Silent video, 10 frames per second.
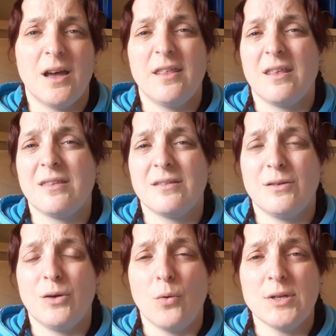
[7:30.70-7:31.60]
Other than
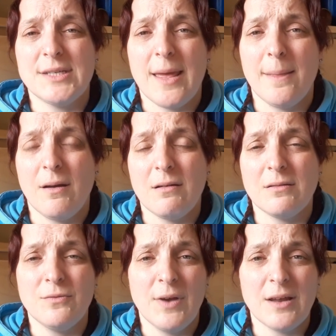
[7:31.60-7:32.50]
gone and sat in the
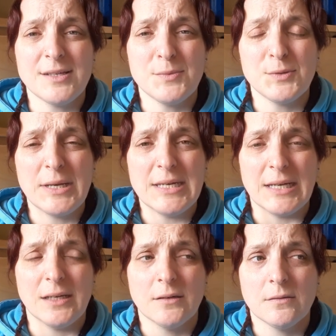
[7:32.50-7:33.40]
garden and realised it was
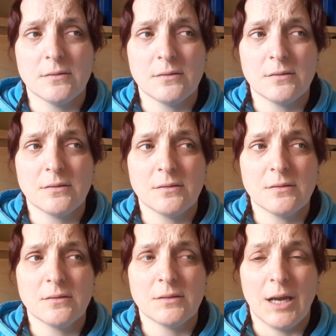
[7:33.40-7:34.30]
windy.
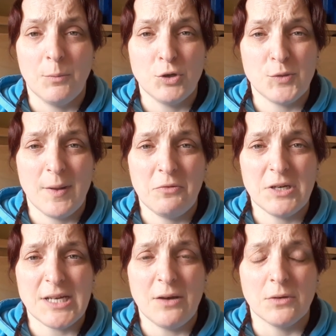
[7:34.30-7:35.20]
And watched
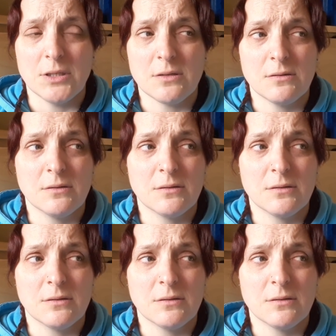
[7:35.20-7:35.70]
Mallory Towers.